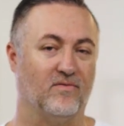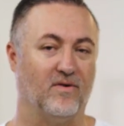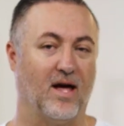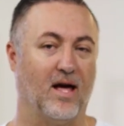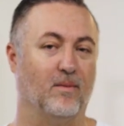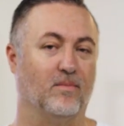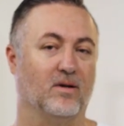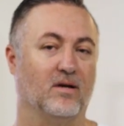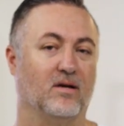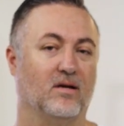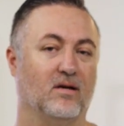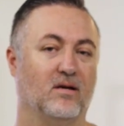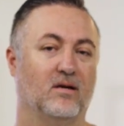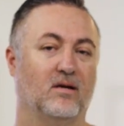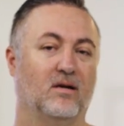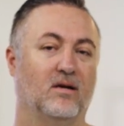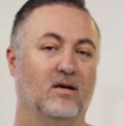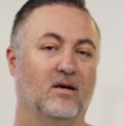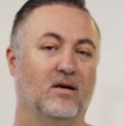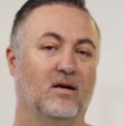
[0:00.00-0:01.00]
family.
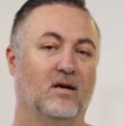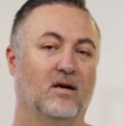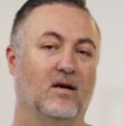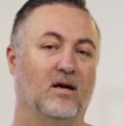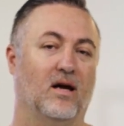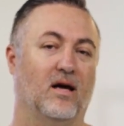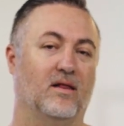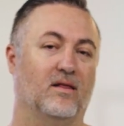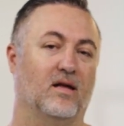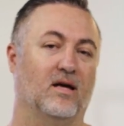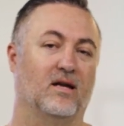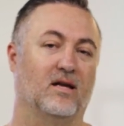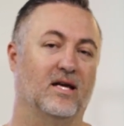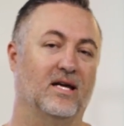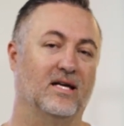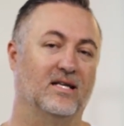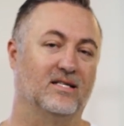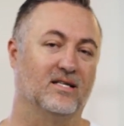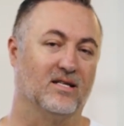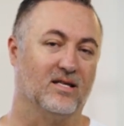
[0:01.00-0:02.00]
And then
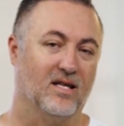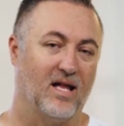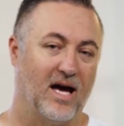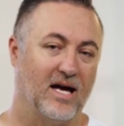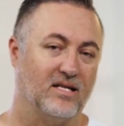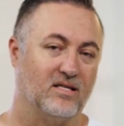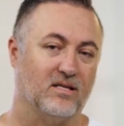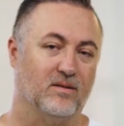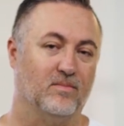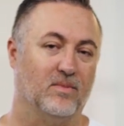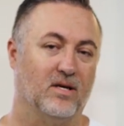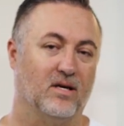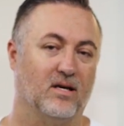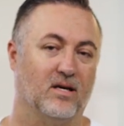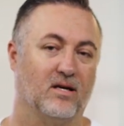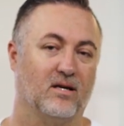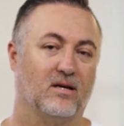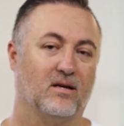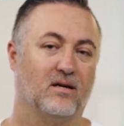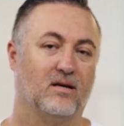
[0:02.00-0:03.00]
He delights in
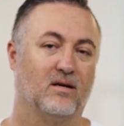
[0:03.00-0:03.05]
me.